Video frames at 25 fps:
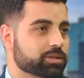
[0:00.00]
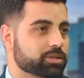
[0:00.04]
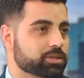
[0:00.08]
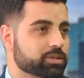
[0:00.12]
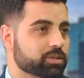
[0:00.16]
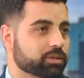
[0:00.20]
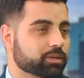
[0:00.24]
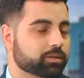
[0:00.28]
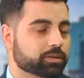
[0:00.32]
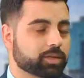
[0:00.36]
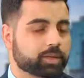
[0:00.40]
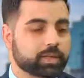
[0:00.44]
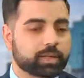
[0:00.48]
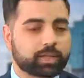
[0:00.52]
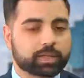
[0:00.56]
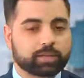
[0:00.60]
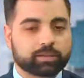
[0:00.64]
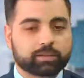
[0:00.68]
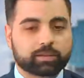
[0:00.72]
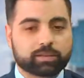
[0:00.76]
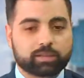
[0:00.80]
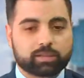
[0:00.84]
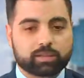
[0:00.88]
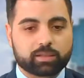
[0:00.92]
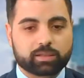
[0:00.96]
So
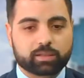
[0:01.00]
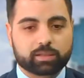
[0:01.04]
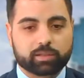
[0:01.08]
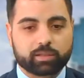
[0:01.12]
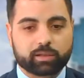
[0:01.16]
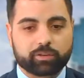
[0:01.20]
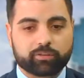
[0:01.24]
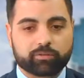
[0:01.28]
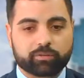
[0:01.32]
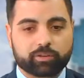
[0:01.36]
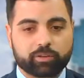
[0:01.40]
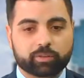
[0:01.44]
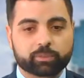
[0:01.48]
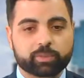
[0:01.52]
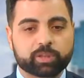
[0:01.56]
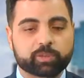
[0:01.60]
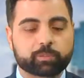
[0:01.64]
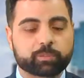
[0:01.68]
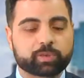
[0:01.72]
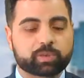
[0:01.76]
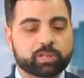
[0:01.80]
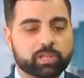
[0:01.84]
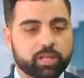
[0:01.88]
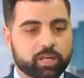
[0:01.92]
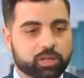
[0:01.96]
there's a, a very big
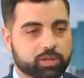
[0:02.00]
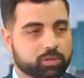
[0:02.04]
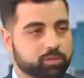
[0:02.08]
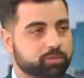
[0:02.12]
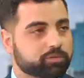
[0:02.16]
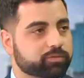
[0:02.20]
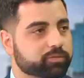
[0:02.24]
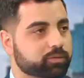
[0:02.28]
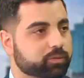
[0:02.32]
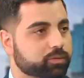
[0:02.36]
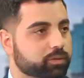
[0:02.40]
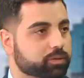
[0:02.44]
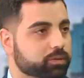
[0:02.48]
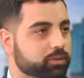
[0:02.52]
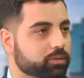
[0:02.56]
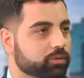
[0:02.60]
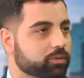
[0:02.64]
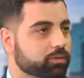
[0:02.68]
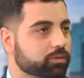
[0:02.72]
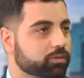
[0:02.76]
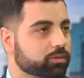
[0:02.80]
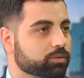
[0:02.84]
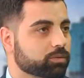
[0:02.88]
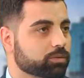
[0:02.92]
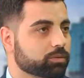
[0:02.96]
potential for it
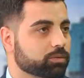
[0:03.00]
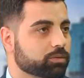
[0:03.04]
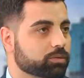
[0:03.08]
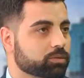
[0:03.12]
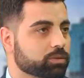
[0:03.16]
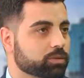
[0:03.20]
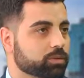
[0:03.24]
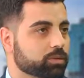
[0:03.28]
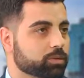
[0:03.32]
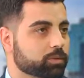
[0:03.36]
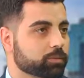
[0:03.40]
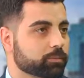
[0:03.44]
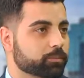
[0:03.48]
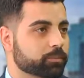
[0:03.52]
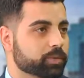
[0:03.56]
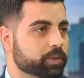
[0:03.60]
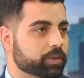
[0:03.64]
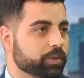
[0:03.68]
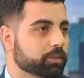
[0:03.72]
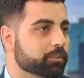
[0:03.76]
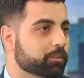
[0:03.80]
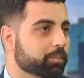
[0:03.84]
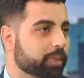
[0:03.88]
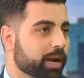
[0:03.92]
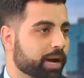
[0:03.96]
to, to
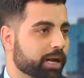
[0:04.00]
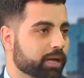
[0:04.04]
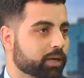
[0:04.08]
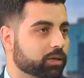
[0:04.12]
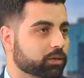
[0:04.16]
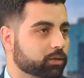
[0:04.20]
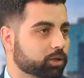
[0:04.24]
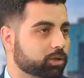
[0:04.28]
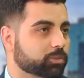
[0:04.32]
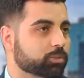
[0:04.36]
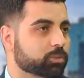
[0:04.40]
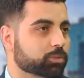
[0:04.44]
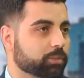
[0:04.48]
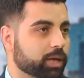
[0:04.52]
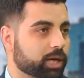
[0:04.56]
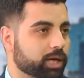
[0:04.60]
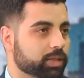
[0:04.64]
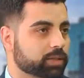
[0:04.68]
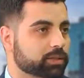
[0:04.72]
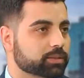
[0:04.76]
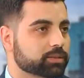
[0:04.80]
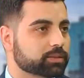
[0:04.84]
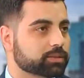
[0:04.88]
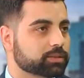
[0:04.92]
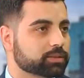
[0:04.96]
impact global
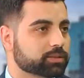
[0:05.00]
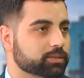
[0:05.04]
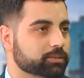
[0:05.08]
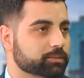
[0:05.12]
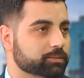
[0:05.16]
markets.